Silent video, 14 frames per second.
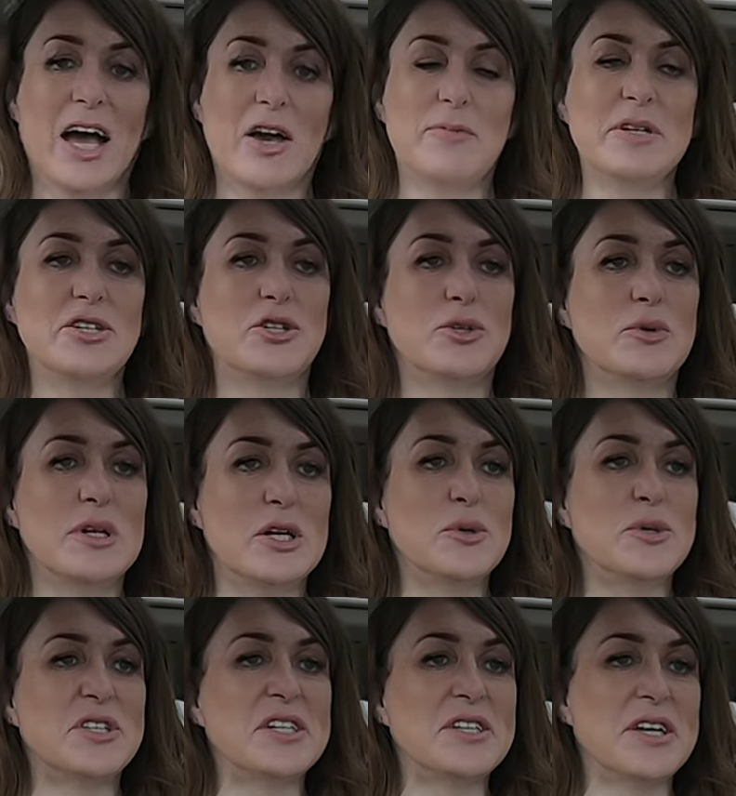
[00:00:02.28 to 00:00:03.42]
I've been to
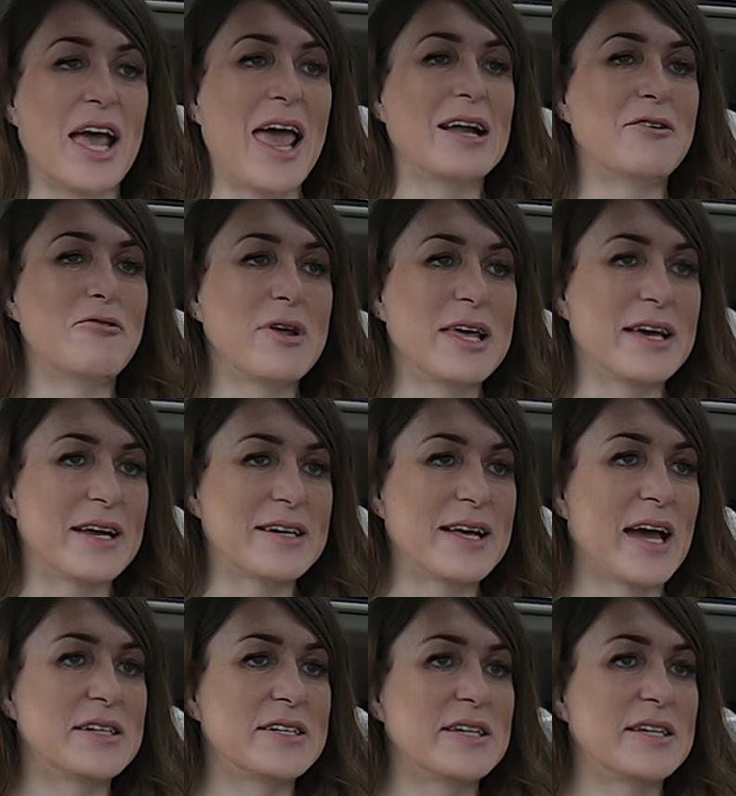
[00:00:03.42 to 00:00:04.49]
Lucinda Ellery and had